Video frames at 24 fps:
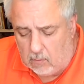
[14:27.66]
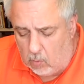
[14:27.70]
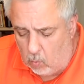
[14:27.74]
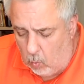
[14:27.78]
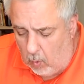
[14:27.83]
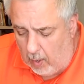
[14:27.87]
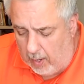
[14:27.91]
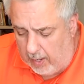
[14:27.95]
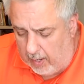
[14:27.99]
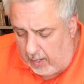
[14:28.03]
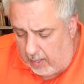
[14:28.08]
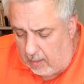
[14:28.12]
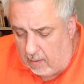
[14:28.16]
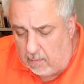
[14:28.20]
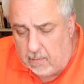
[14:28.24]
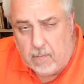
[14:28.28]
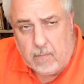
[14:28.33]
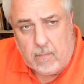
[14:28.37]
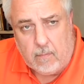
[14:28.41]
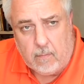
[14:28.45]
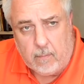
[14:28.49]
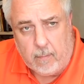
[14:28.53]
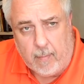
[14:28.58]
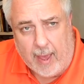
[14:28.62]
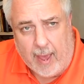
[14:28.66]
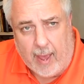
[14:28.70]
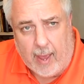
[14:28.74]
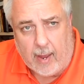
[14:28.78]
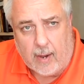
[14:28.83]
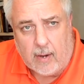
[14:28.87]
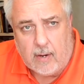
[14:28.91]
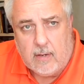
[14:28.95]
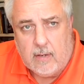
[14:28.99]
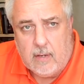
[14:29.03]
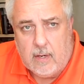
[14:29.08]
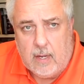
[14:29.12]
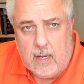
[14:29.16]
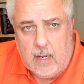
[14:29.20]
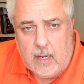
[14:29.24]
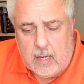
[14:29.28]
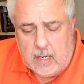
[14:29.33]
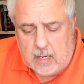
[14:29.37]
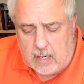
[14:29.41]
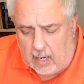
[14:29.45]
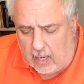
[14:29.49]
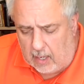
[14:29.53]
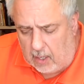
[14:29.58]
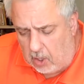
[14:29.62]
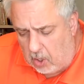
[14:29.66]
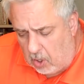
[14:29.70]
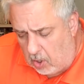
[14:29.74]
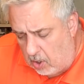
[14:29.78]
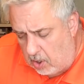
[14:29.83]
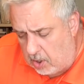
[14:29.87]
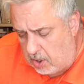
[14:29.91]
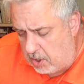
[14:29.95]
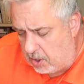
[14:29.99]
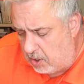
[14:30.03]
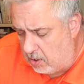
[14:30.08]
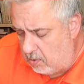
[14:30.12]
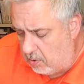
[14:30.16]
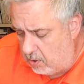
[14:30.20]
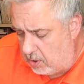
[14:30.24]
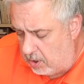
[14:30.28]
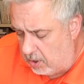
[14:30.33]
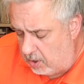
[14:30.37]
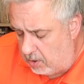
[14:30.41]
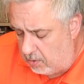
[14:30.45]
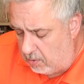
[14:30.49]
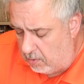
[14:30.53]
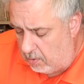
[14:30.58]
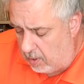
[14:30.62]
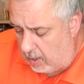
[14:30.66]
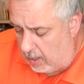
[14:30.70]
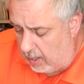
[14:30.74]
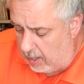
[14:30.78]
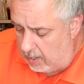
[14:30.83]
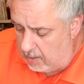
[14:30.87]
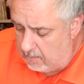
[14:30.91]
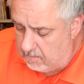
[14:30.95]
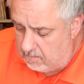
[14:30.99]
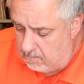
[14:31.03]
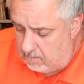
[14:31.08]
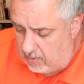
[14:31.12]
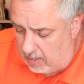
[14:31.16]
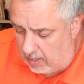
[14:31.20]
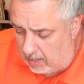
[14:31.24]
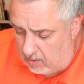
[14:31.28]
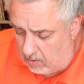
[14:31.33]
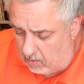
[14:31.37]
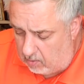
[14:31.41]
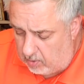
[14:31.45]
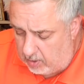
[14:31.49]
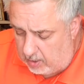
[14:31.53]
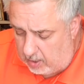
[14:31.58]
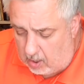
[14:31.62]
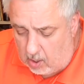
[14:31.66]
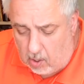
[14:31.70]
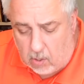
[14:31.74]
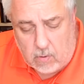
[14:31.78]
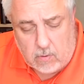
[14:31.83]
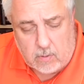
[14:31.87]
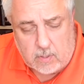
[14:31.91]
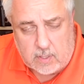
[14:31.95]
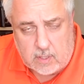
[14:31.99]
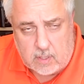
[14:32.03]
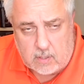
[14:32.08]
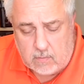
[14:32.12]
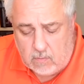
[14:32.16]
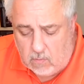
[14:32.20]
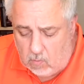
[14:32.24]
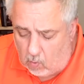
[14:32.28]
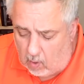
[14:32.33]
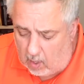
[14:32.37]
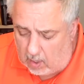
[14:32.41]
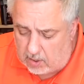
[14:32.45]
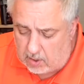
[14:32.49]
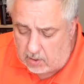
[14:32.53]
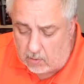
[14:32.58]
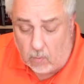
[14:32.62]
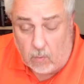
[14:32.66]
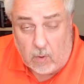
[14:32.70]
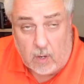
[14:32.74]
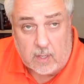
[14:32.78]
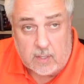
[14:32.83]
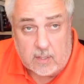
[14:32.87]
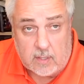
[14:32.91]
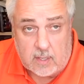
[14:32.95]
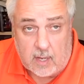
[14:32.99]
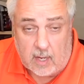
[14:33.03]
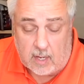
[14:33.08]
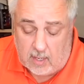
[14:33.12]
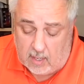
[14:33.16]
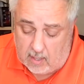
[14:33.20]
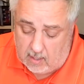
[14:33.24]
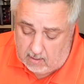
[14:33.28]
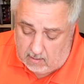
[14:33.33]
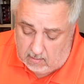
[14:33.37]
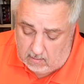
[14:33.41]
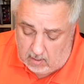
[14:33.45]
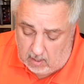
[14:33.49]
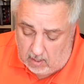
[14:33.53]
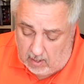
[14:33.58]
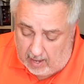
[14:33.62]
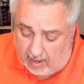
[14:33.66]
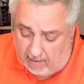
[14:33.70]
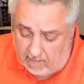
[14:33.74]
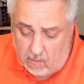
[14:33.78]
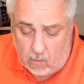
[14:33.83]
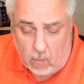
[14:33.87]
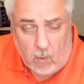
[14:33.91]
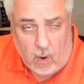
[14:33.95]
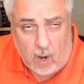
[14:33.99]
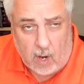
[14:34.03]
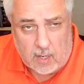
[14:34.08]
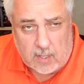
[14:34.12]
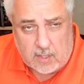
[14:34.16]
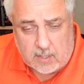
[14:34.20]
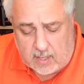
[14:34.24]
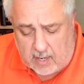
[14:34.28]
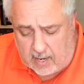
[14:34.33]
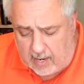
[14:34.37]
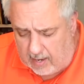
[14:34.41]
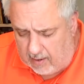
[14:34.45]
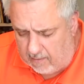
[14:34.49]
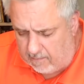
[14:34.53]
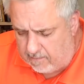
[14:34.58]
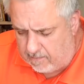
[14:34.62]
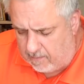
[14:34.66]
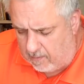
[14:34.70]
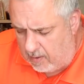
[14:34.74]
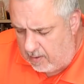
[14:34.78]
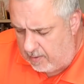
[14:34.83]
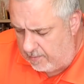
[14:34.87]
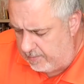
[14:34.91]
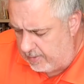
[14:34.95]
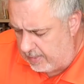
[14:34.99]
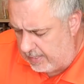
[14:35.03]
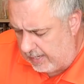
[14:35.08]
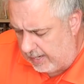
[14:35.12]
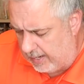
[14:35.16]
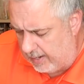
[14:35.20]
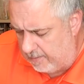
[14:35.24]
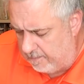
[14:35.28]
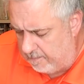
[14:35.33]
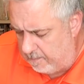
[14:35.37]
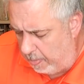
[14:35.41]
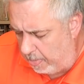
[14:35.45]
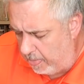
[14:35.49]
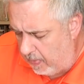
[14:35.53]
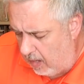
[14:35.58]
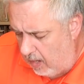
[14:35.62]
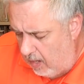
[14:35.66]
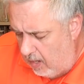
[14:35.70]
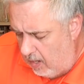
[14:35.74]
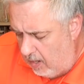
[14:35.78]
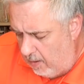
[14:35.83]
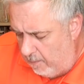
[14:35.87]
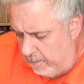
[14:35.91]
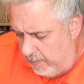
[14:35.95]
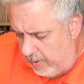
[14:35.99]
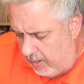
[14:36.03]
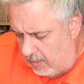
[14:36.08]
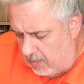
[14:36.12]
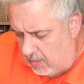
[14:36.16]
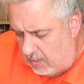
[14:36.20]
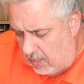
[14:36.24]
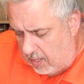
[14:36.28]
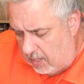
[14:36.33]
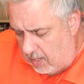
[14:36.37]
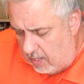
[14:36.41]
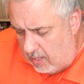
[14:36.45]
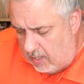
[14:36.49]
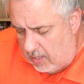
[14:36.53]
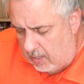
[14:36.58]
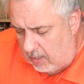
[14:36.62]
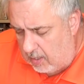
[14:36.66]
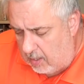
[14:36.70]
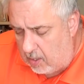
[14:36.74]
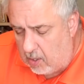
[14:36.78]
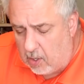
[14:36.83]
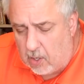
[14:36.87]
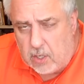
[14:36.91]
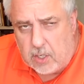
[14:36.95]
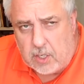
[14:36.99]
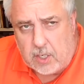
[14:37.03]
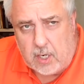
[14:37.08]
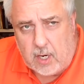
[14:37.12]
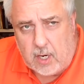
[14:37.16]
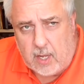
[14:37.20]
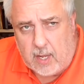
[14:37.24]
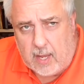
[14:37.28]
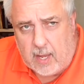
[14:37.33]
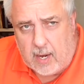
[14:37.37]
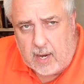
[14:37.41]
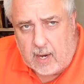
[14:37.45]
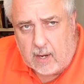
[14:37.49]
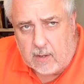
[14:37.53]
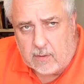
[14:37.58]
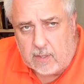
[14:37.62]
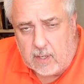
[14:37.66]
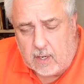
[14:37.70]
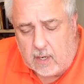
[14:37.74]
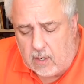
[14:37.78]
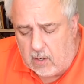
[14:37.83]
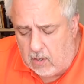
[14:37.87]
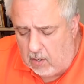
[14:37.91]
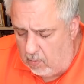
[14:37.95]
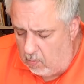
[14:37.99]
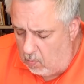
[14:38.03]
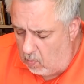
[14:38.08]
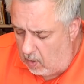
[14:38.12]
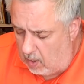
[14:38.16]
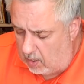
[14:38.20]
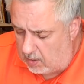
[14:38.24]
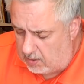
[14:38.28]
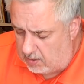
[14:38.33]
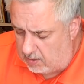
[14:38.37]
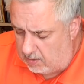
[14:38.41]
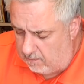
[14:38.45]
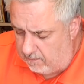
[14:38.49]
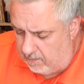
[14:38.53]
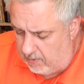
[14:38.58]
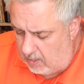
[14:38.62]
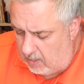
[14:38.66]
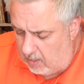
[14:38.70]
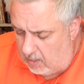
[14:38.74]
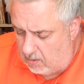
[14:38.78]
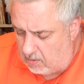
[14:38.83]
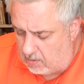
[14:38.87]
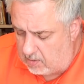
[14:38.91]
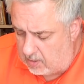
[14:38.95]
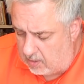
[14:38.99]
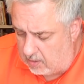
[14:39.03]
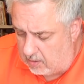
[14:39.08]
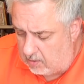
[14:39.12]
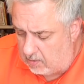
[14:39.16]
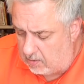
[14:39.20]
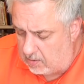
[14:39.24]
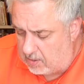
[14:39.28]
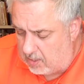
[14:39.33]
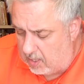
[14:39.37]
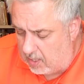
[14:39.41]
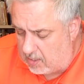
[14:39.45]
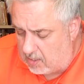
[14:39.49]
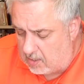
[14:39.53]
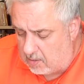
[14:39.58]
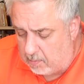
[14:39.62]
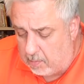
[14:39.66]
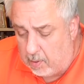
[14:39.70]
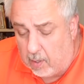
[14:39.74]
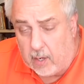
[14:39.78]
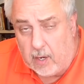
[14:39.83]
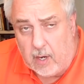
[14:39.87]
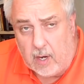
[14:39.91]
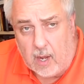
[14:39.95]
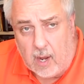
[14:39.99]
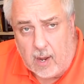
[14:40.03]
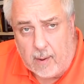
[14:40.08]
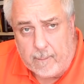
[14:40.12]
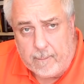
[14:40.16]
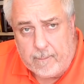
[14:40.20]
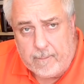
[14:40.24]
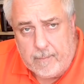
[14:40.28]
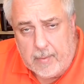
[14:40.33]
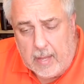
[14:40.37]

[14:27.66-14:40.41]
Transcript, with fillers: Wade, Matt. I encourage you to uh, not only go and watch the ones that you haven't watched that I've uh, done, but uh, I encourage you to get out there and watch the videos that those guys are putting up.